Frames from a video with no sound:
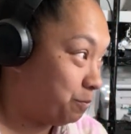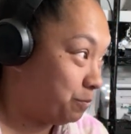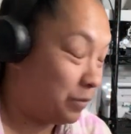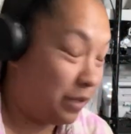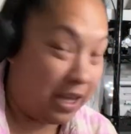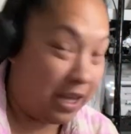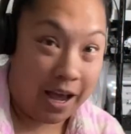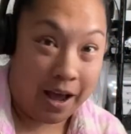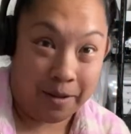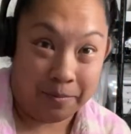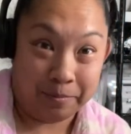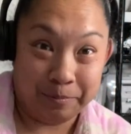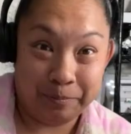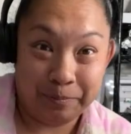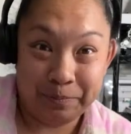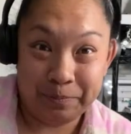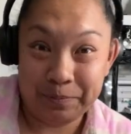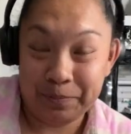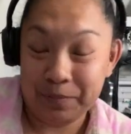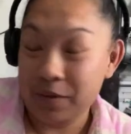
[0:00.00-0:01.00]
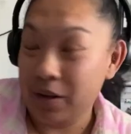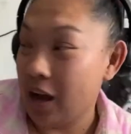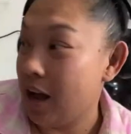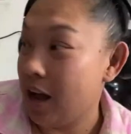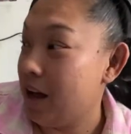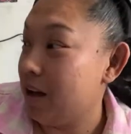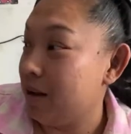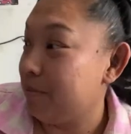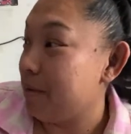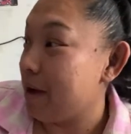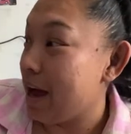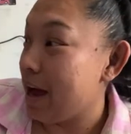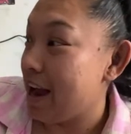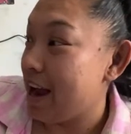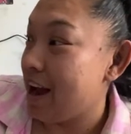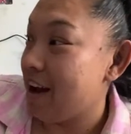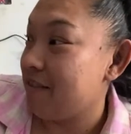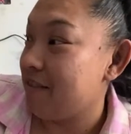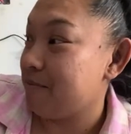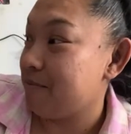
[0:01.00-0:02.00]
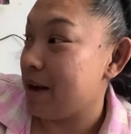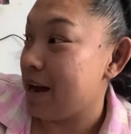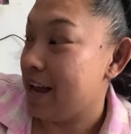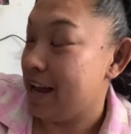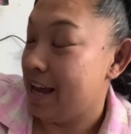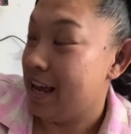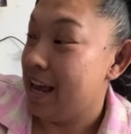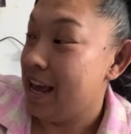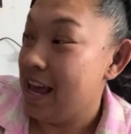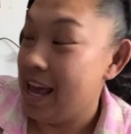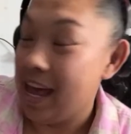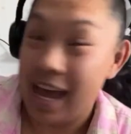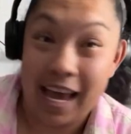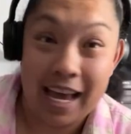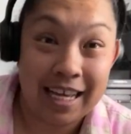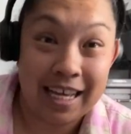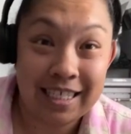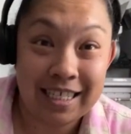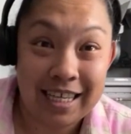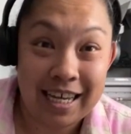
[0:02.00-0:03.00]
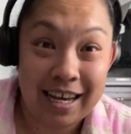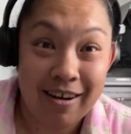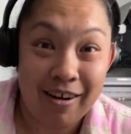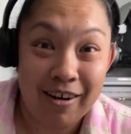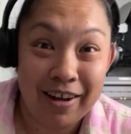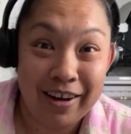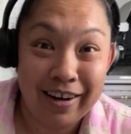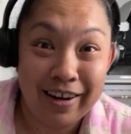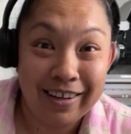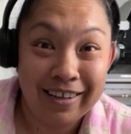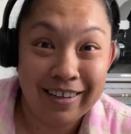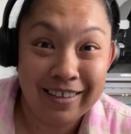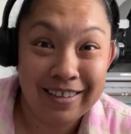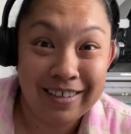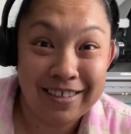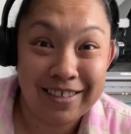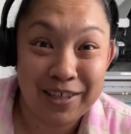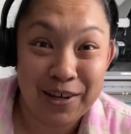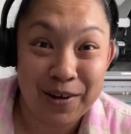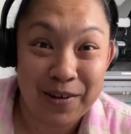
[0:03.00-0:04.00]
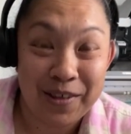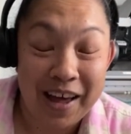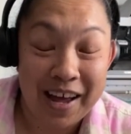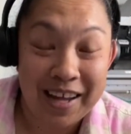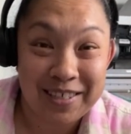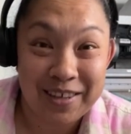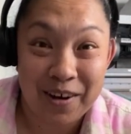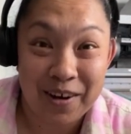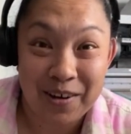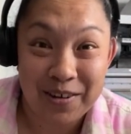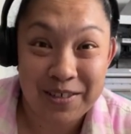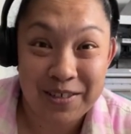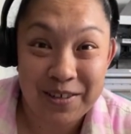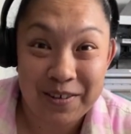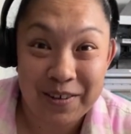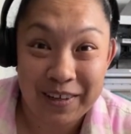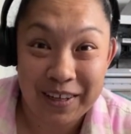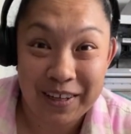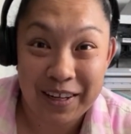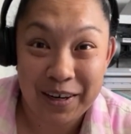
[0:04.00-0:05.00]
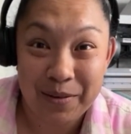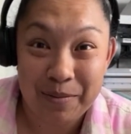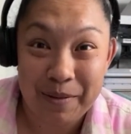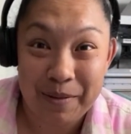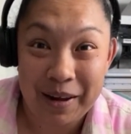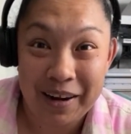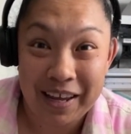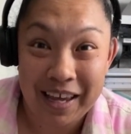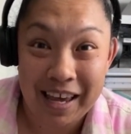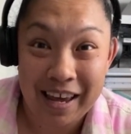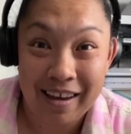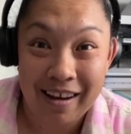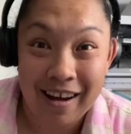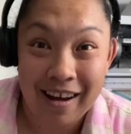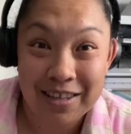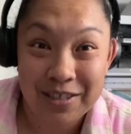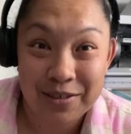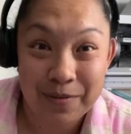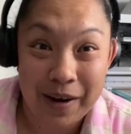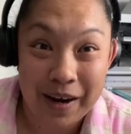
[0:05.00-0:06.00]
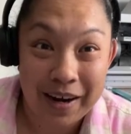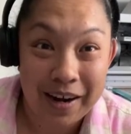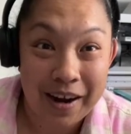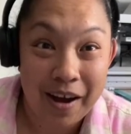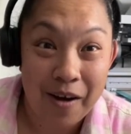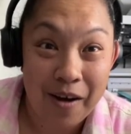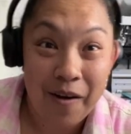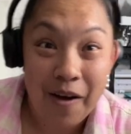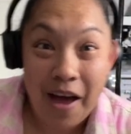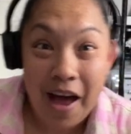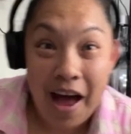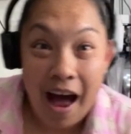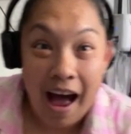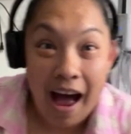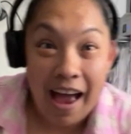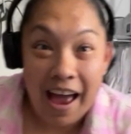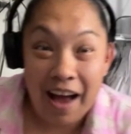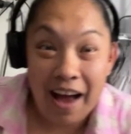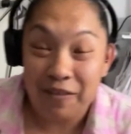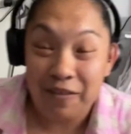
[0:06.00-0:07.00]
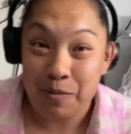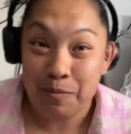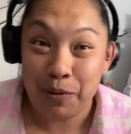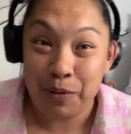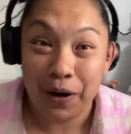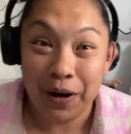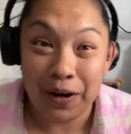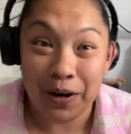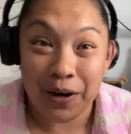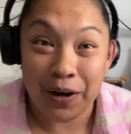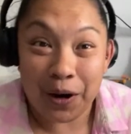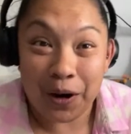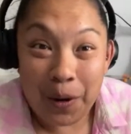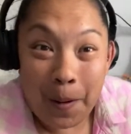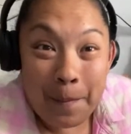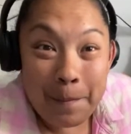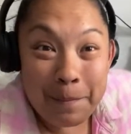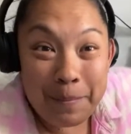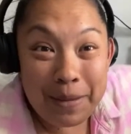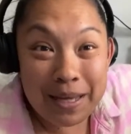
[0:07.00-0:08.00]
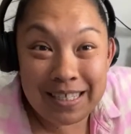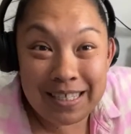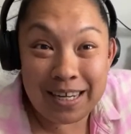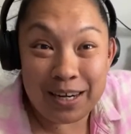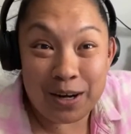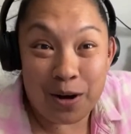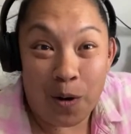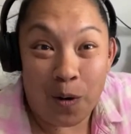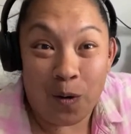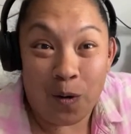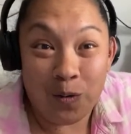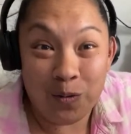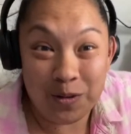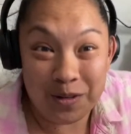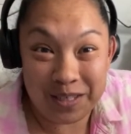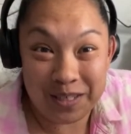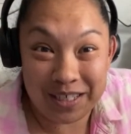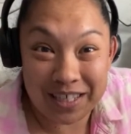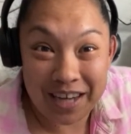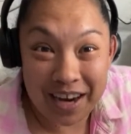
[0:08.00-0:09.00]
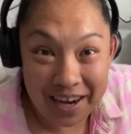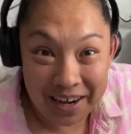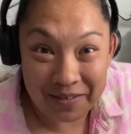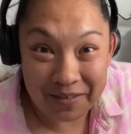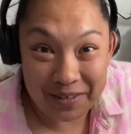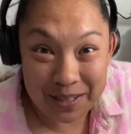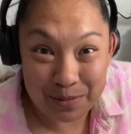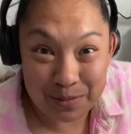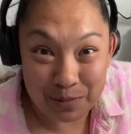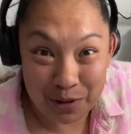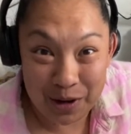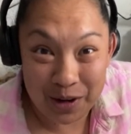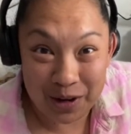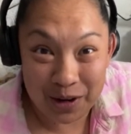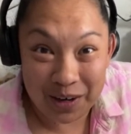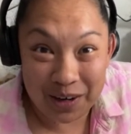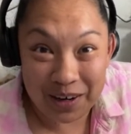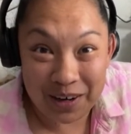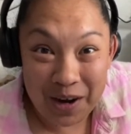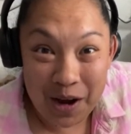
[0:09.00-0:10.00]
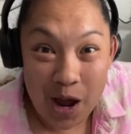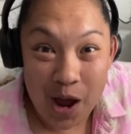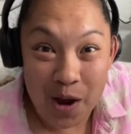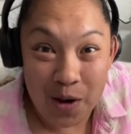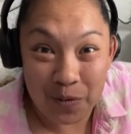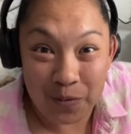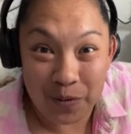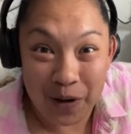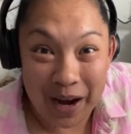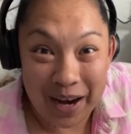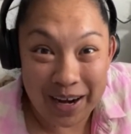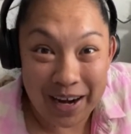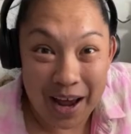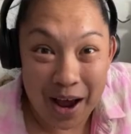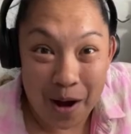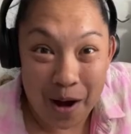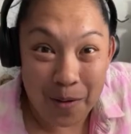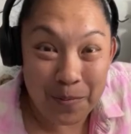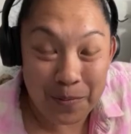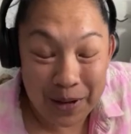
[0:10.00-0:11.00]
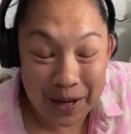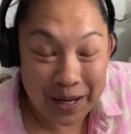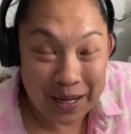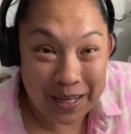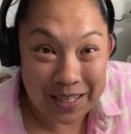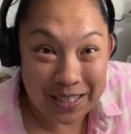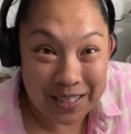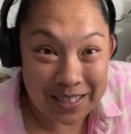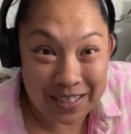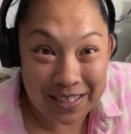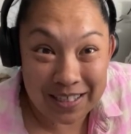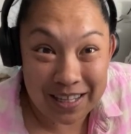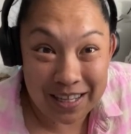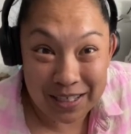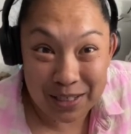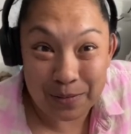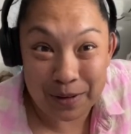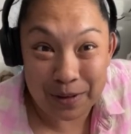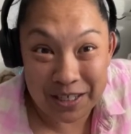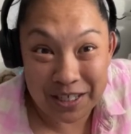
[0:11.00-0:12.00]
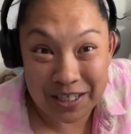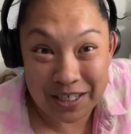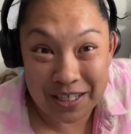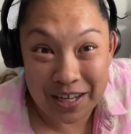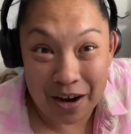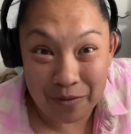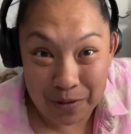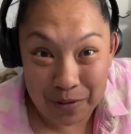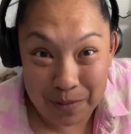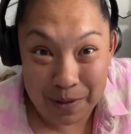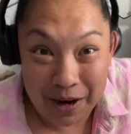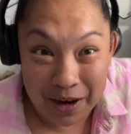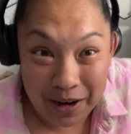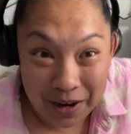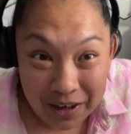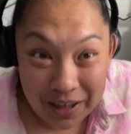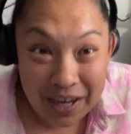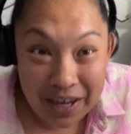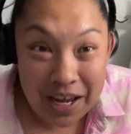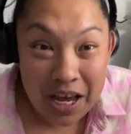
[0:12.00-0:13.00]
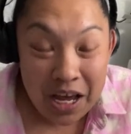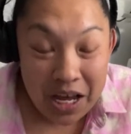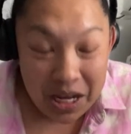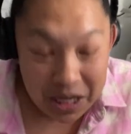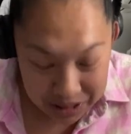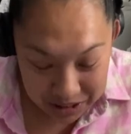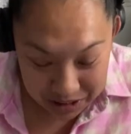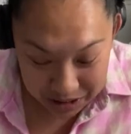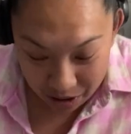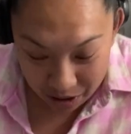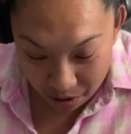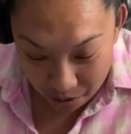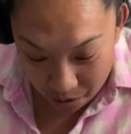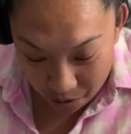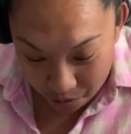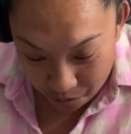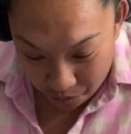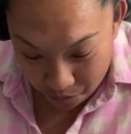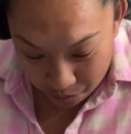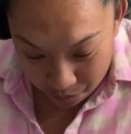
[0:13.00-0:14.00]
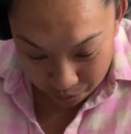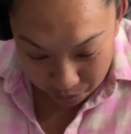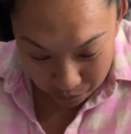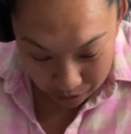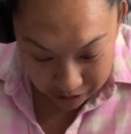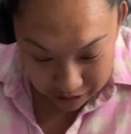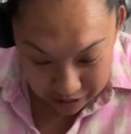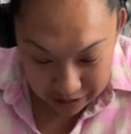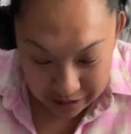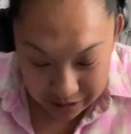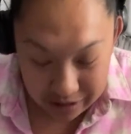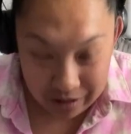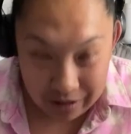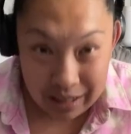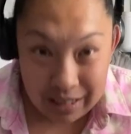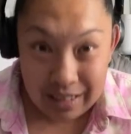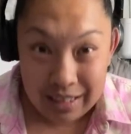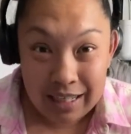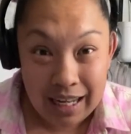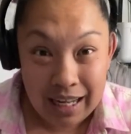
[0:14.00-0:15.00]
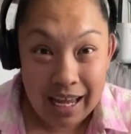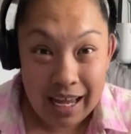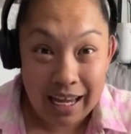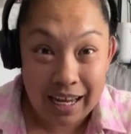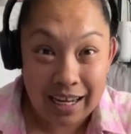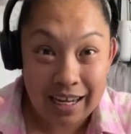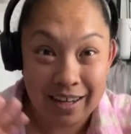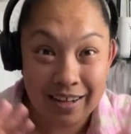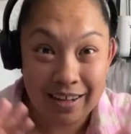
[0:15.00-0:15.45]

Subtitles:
yeah. I have my AC on, so that's also a little bit of chaos right now. I have a printer missing a whole side of its printer right now because this one just got repaired. So we're just going to like